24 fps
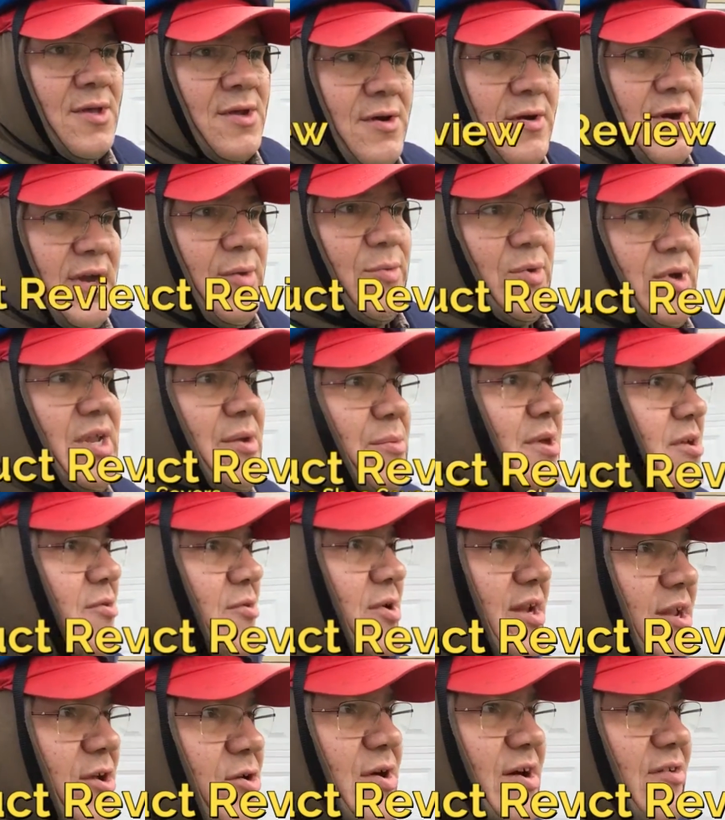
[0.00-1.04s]
All right, well, I'm
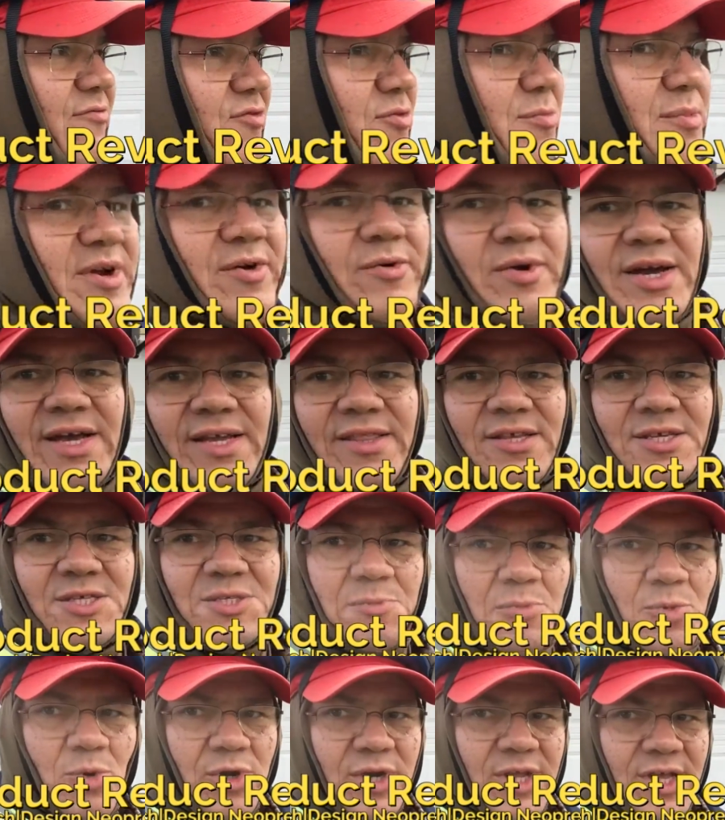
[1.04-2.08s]
getting ready to go out for my ride
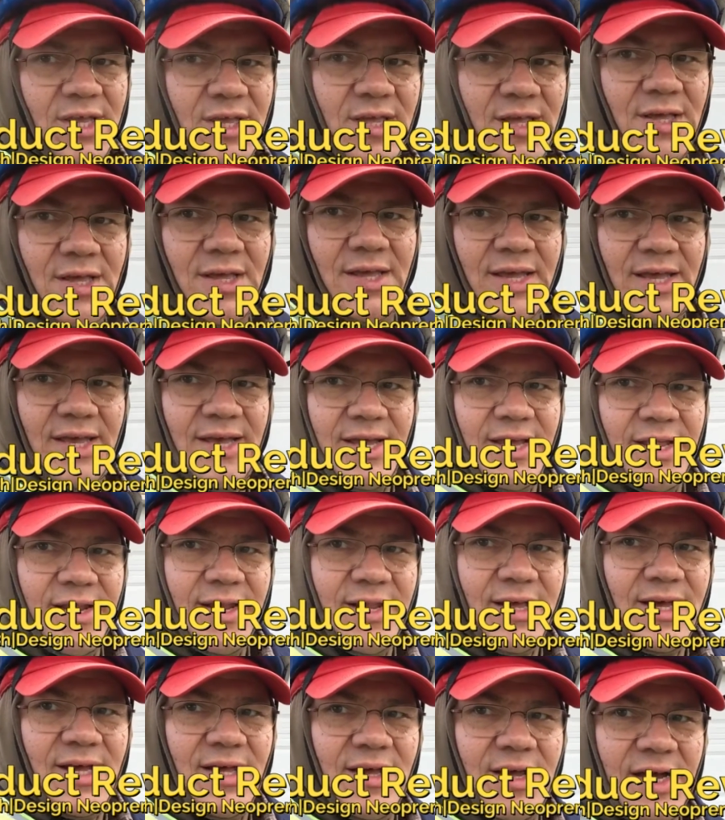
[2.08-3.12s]
this morning,
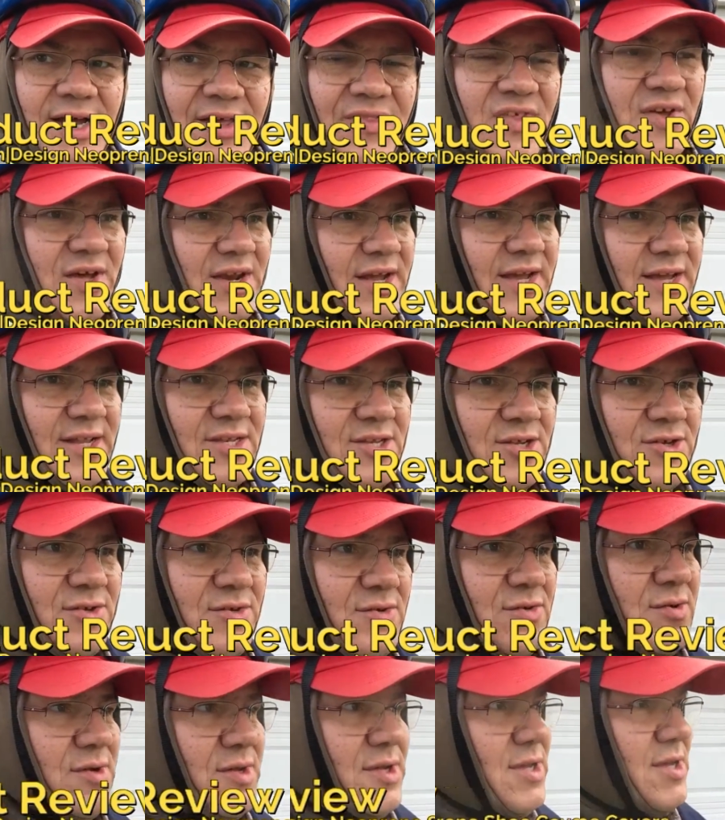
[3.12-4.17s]
and I thought I'd
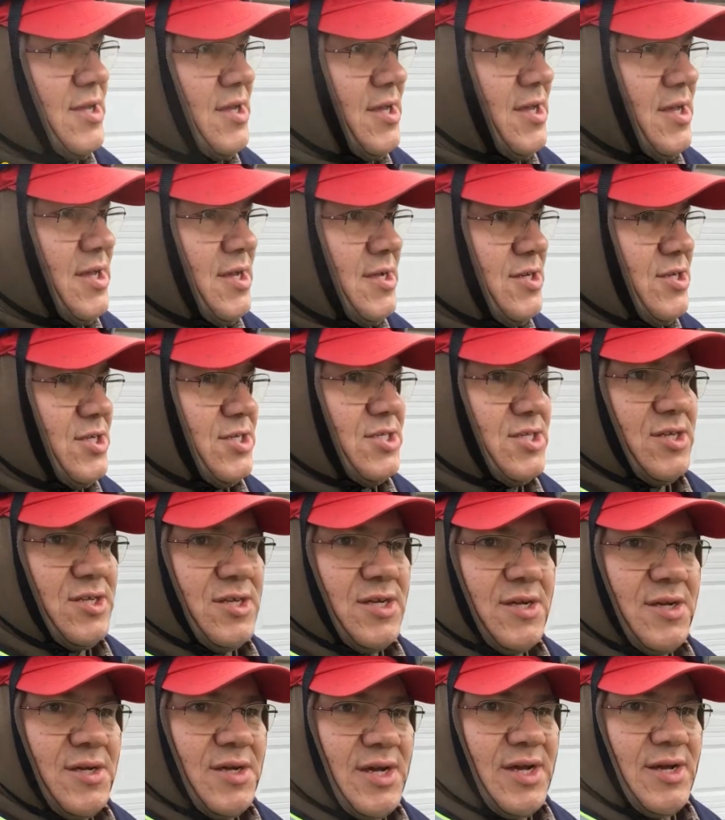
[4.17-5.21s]
do just
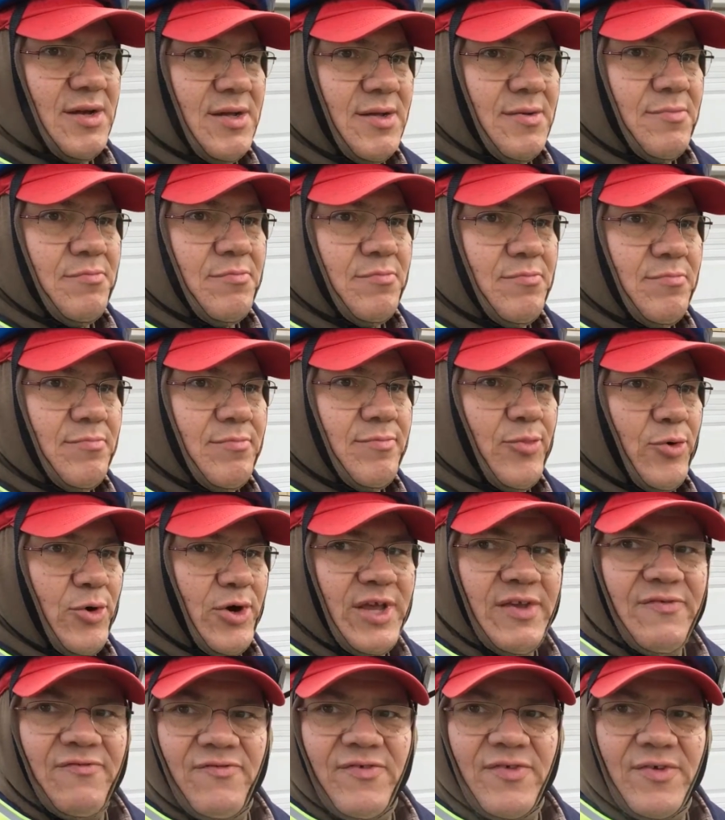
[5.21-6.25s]
a
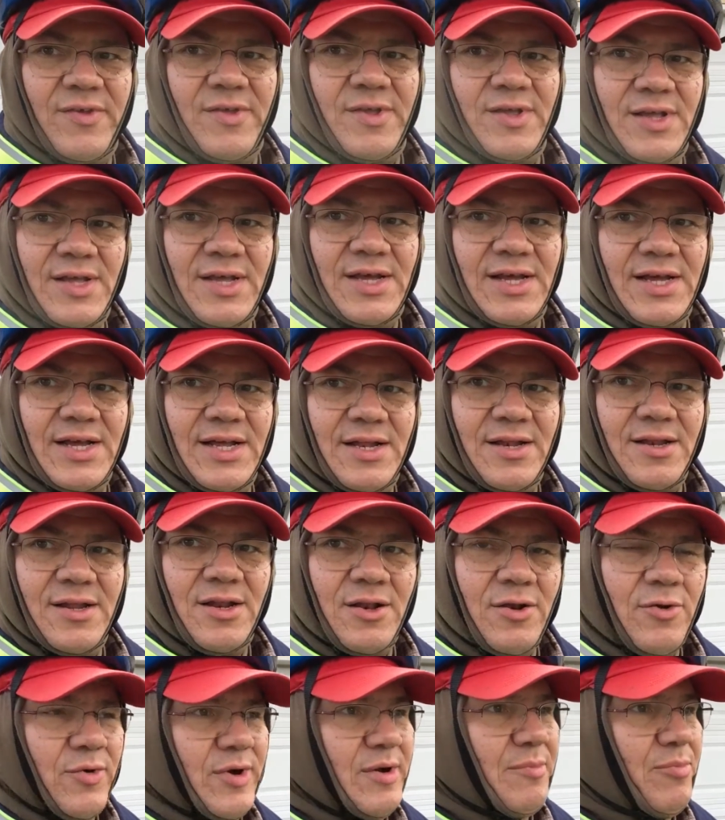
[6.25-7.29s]
brief
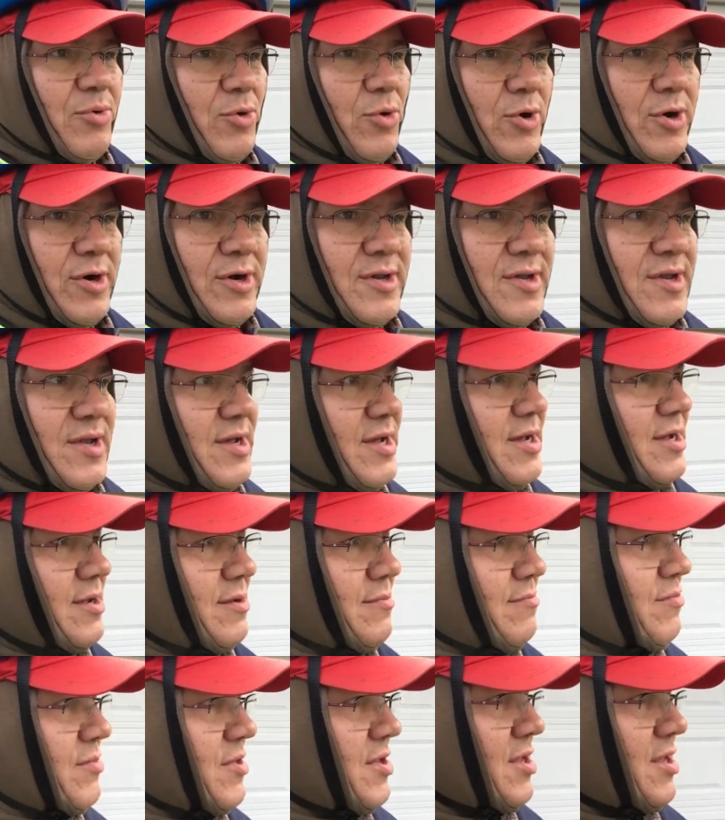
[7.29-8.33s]
little report,
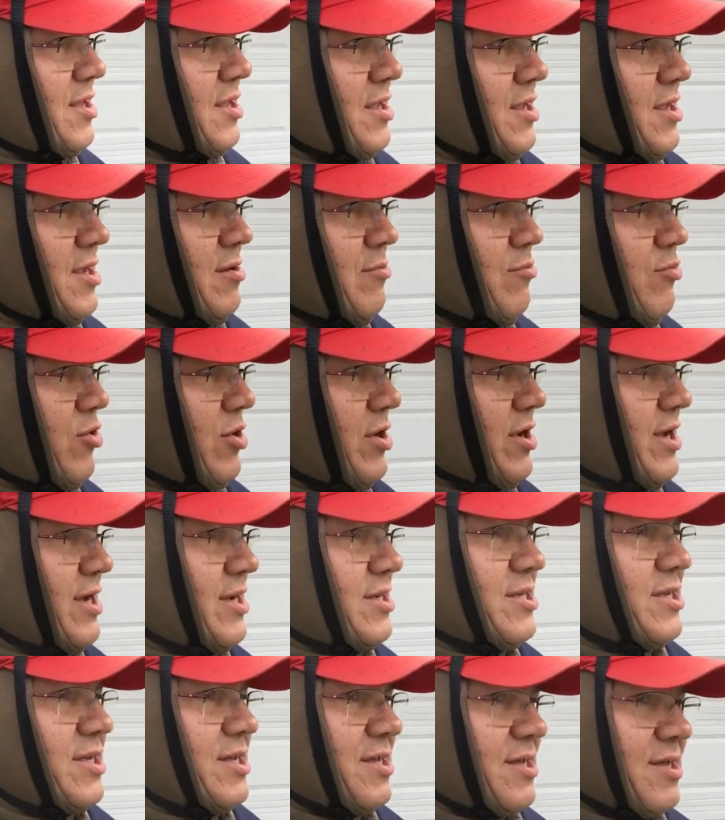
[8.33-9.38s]

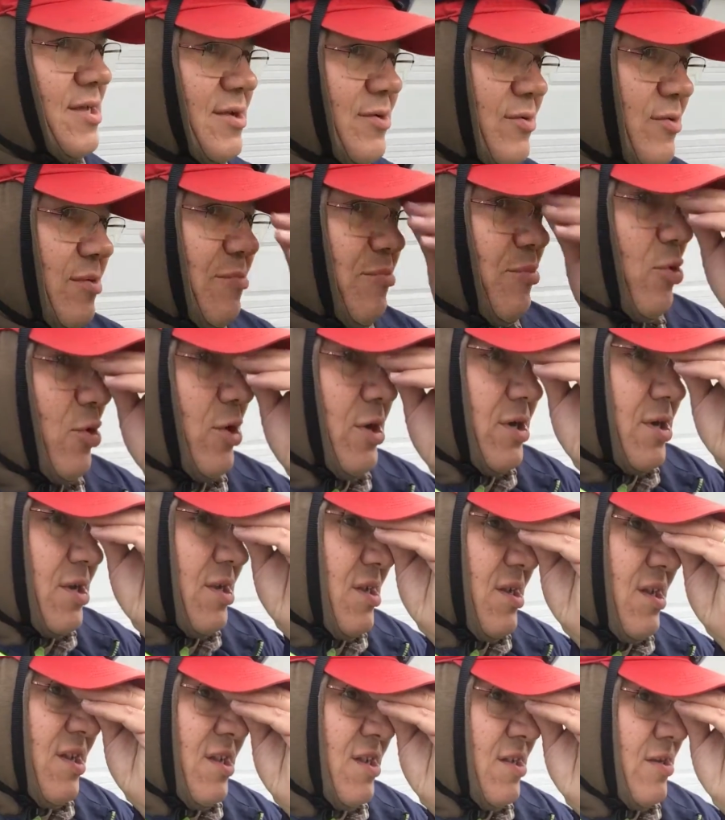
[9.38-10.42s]
product report
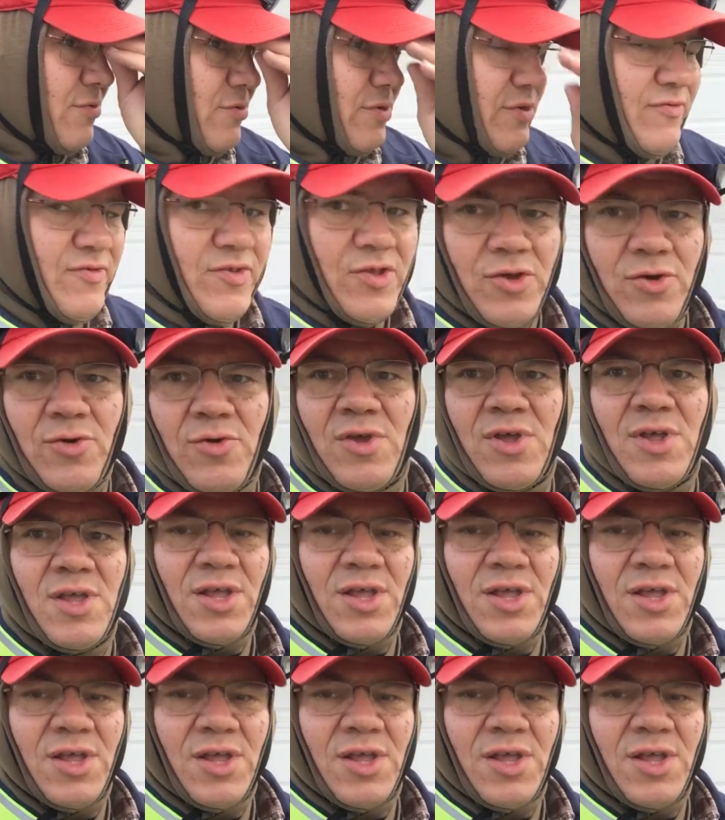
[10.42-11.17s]
review